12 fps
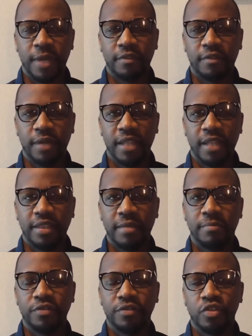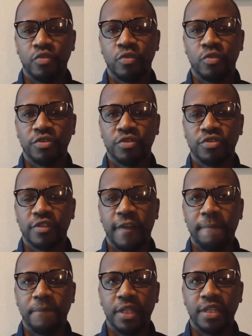I think both tours, the
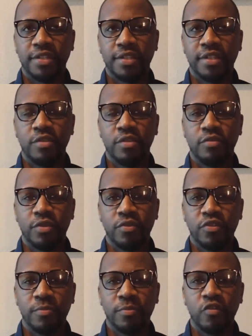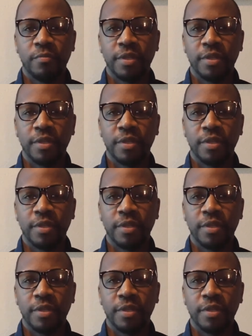continued youth movement.